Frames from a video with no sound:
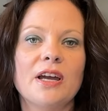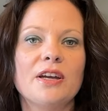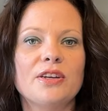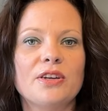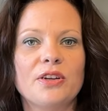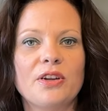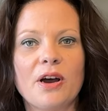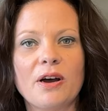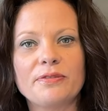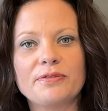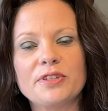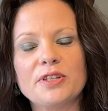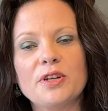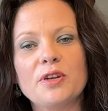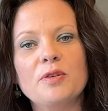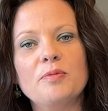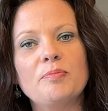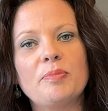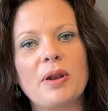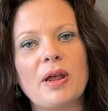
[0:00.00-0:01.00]
Good
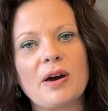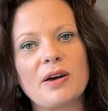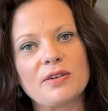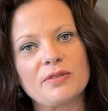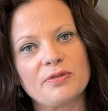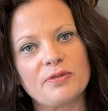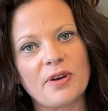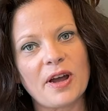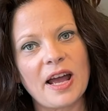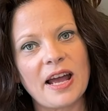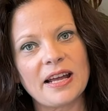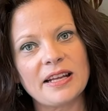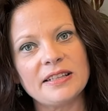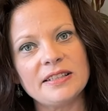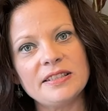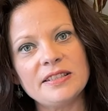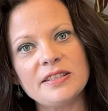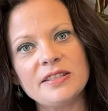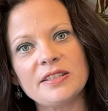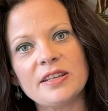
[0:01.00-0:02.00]
afternoon, plant
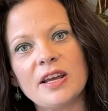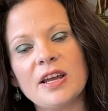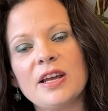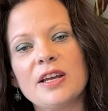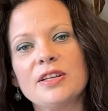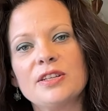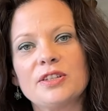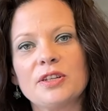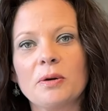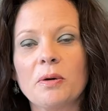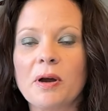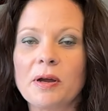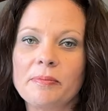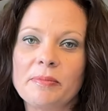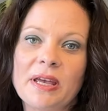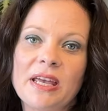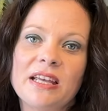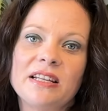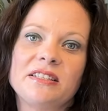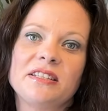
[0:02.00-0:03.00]
fans. So I'm
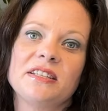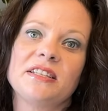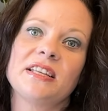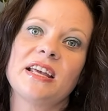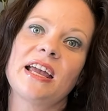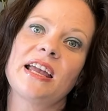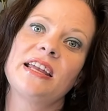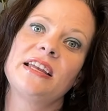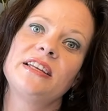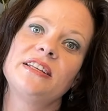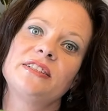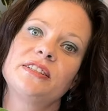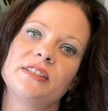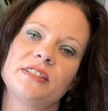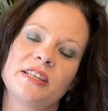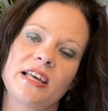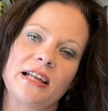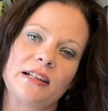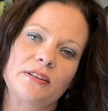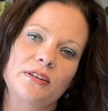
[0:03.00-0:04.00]
here today to
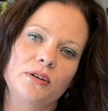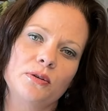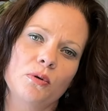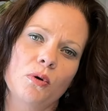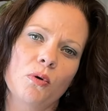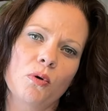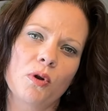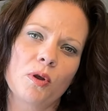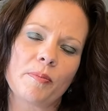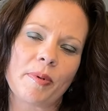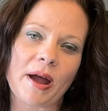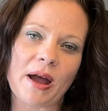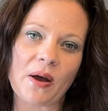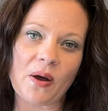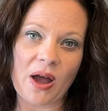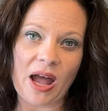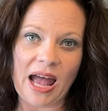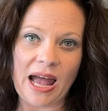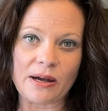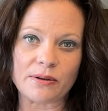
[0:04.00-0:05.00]
tell you all
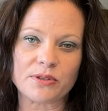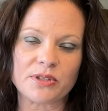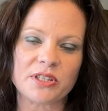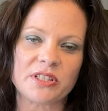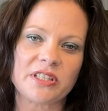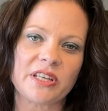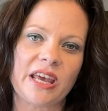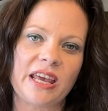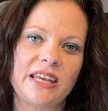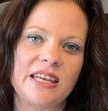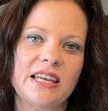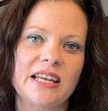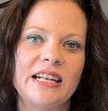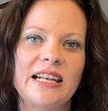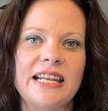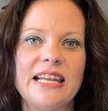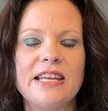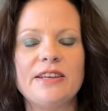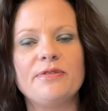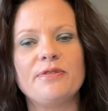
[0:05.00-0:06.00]
about how to take
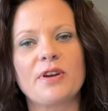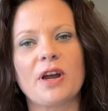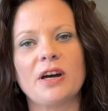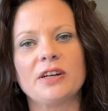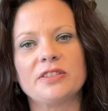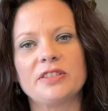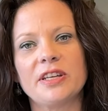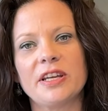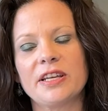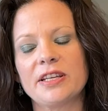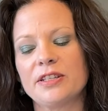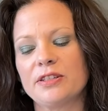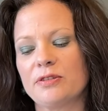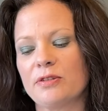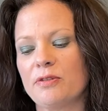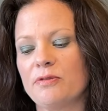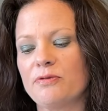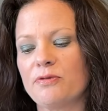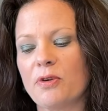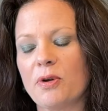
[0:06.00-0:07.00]
leaf
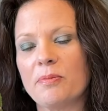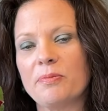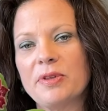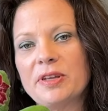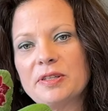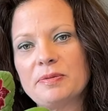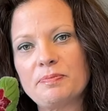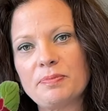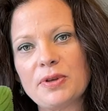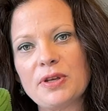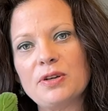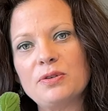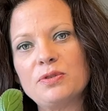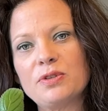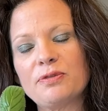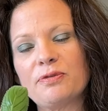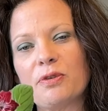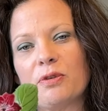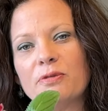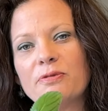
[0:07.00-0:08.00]
cuttings from this
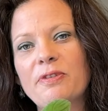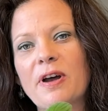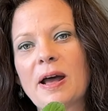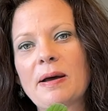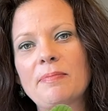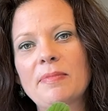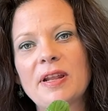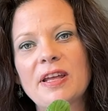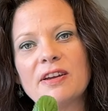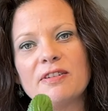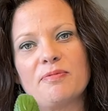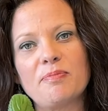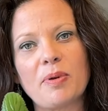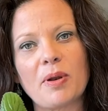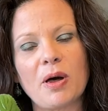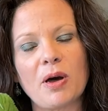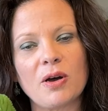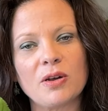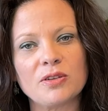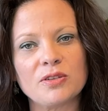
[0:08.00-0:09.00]
beautiful family of
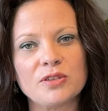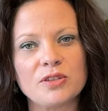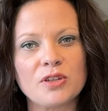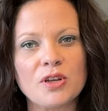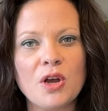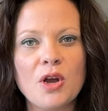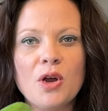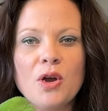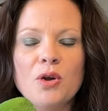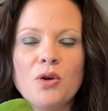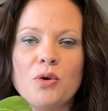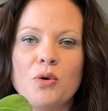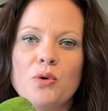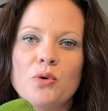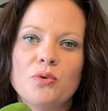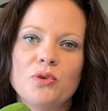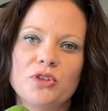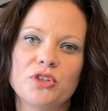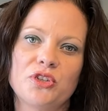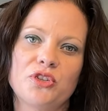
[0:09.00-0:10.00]
plants
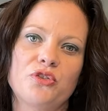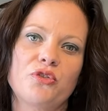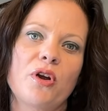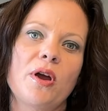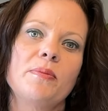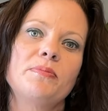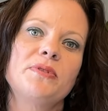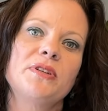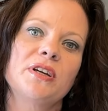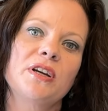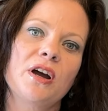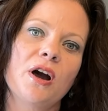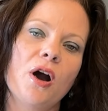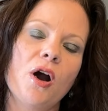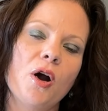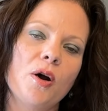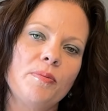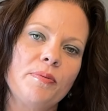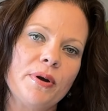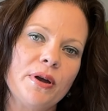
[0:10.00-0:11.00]
called
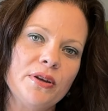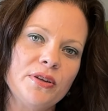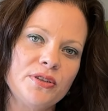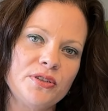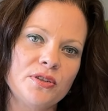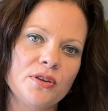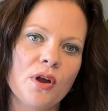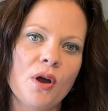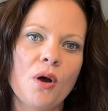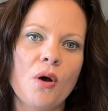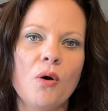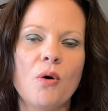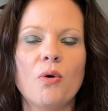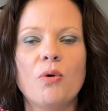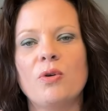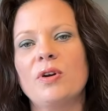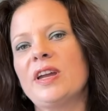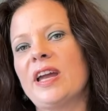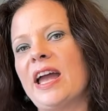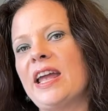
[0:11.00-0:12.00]
Streptocarpus
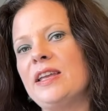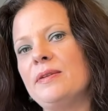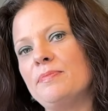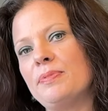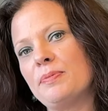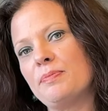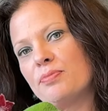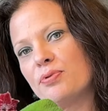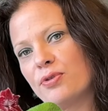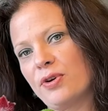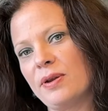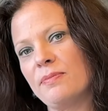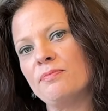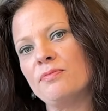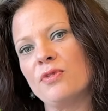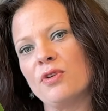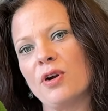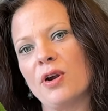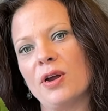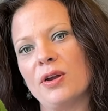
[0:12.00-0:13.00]
or Cape
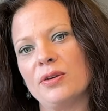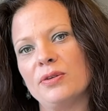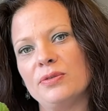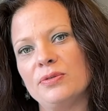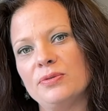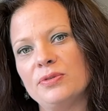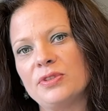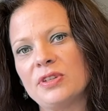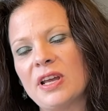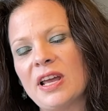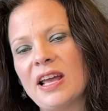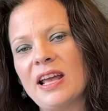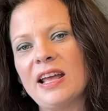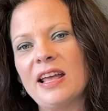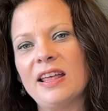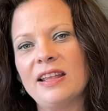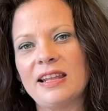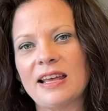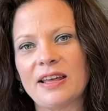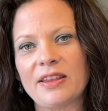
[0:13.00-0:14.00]
Primrose.
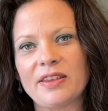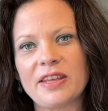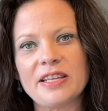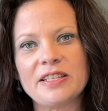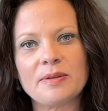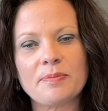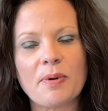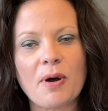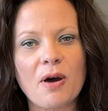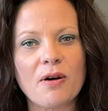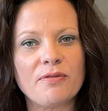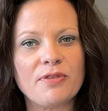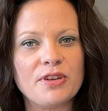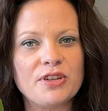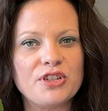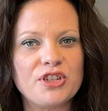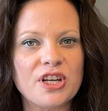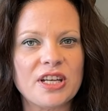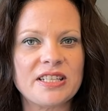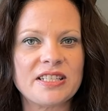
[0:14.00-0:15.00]
Now these are part of the
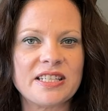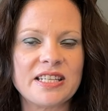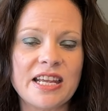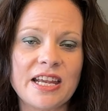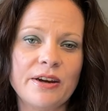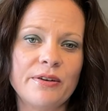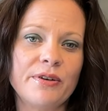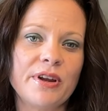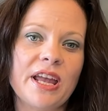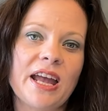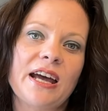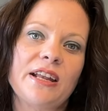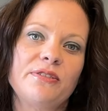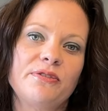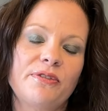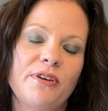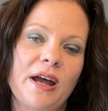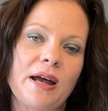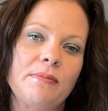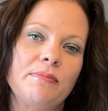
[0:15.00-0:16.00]
Gesneriad
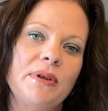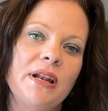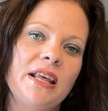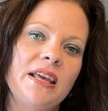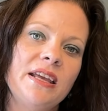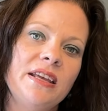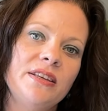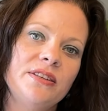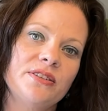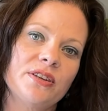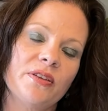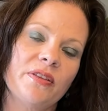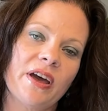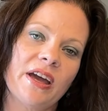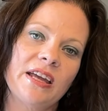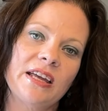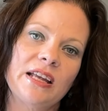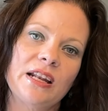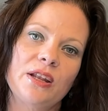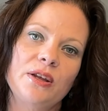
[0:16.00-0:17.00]
family, so
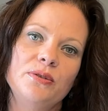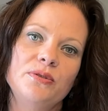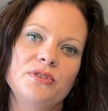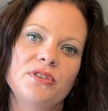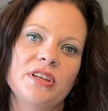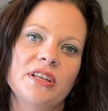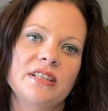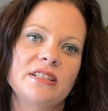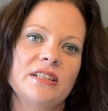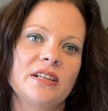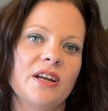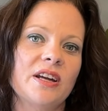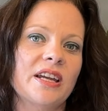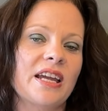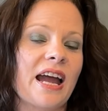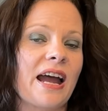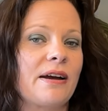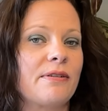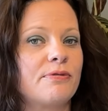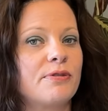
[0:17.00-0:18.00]
that includes things
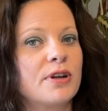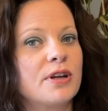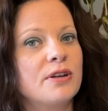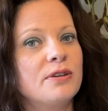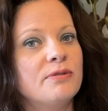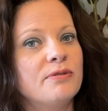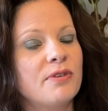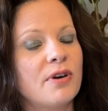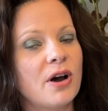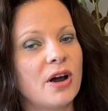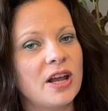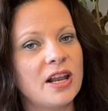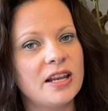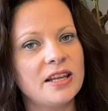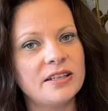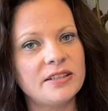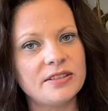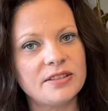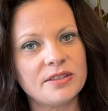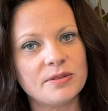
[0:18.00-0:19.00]
like African
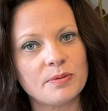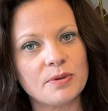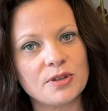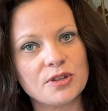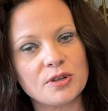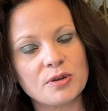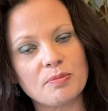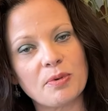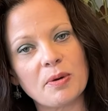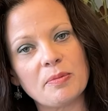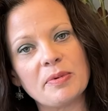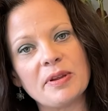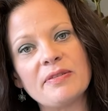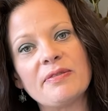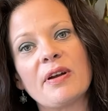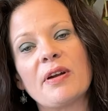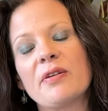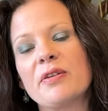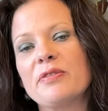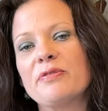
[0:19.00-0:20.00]
violets, which you're probably
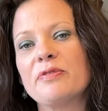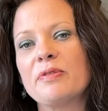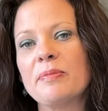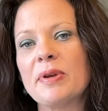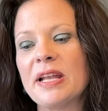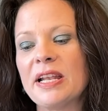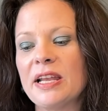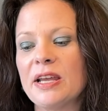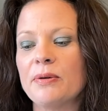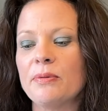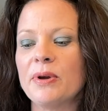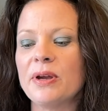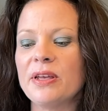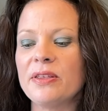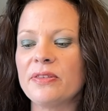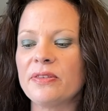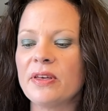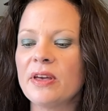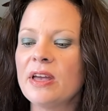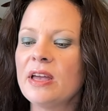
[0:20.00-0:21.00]
very familiar
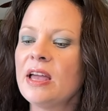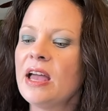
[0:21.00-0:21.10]
with.